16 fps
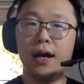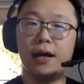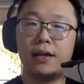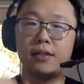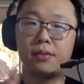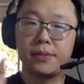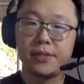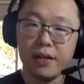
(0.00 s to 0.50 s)

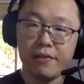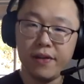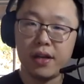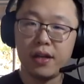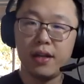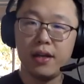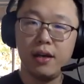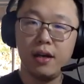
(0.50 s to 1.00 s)

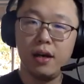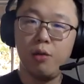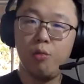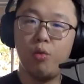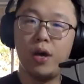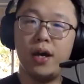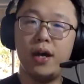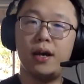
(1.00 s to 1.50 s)
specifically
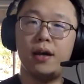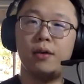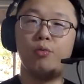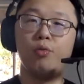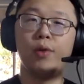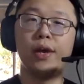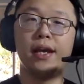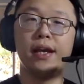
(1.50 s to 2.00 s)

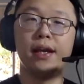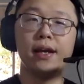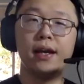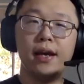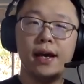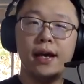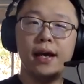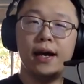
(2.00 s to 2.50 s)
when we
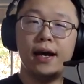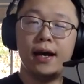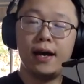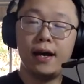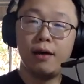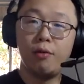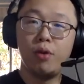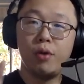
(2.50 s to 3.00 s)

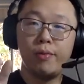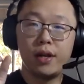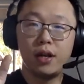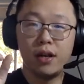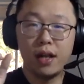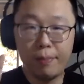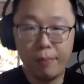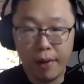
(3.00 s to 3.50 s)

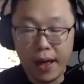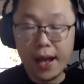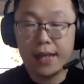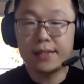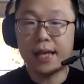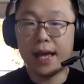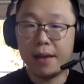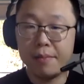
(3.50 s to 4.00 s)

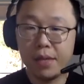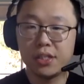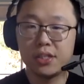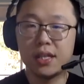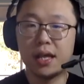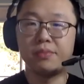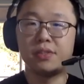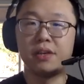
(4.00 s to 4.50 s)
apply the
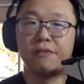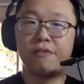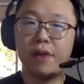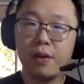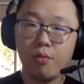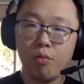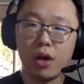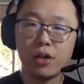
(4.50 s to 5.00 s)
MHC
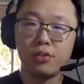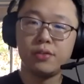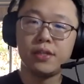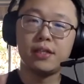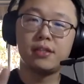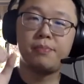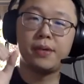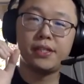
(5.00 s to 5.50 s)
framework to
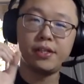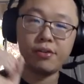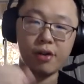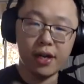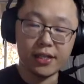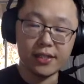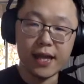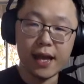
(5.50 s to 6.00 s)
this
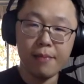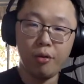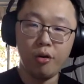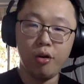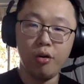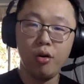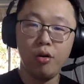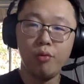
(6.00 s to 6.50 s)
particular
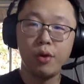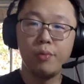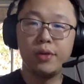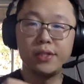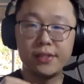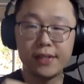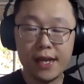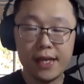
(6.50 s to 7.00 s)
example, we
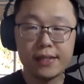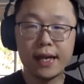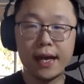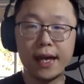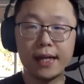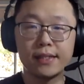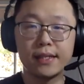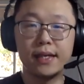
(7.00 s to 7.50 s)
will see
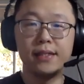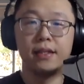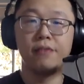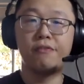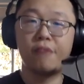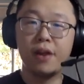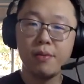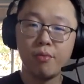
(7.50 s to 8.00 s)
that the
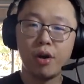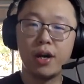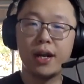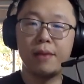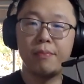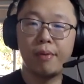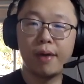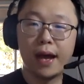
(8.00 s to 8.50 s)
framework
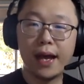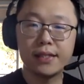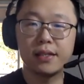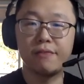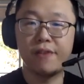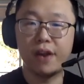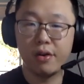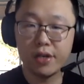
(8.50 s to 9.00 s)
implies
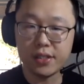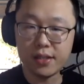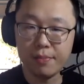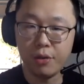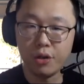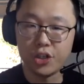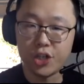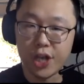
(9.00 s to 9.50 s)
a very
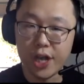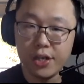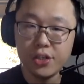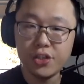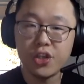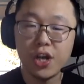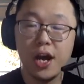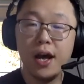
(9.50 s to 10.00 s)
simple
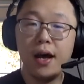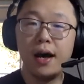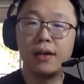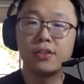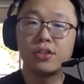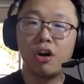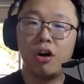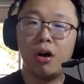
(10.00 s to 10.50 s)
change
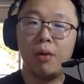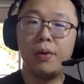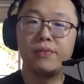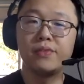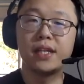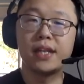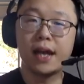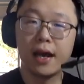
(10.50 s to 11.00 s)
on top
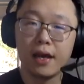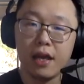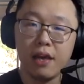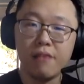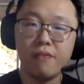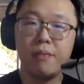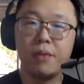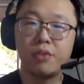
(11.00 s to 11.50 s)
of the
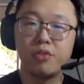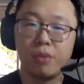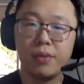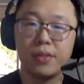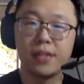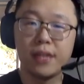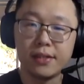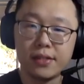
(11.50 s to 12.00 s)
naive
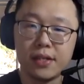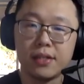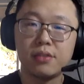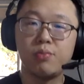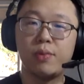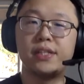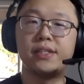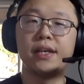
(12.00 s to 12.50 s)
Metropolis
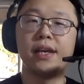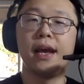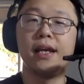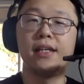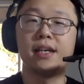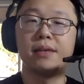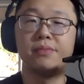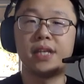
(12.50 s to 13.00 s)
Hastings within
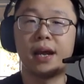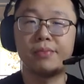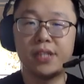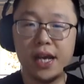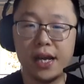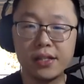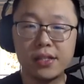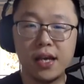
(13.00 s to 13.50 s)
HMC
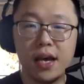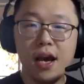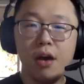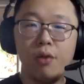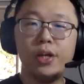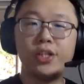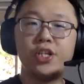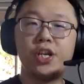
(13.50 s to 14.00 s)
updates,
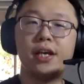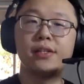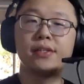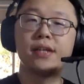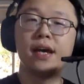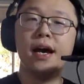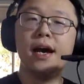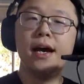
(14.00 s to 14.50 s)
which
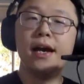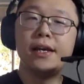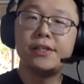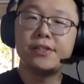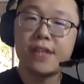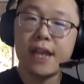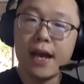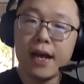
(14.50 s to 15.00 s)
is
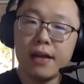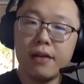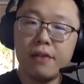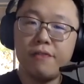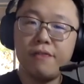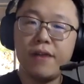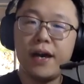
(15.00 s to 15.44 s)
instead of